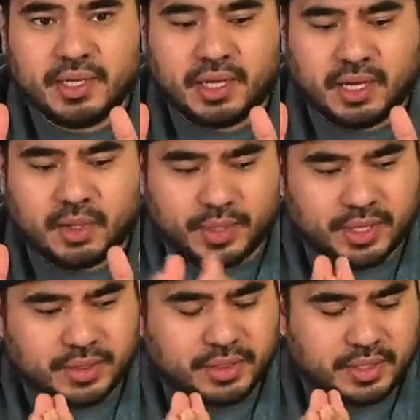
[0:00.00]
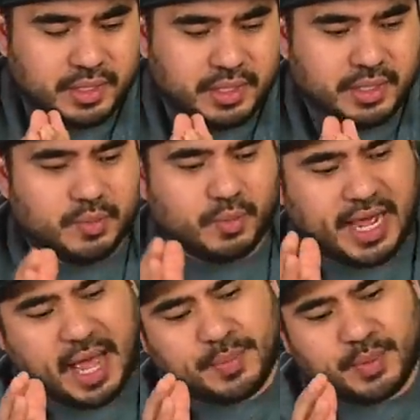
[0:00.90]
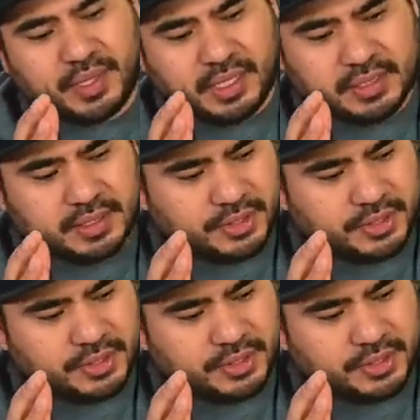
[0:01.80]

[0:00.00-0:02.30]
uh, with what happened with us.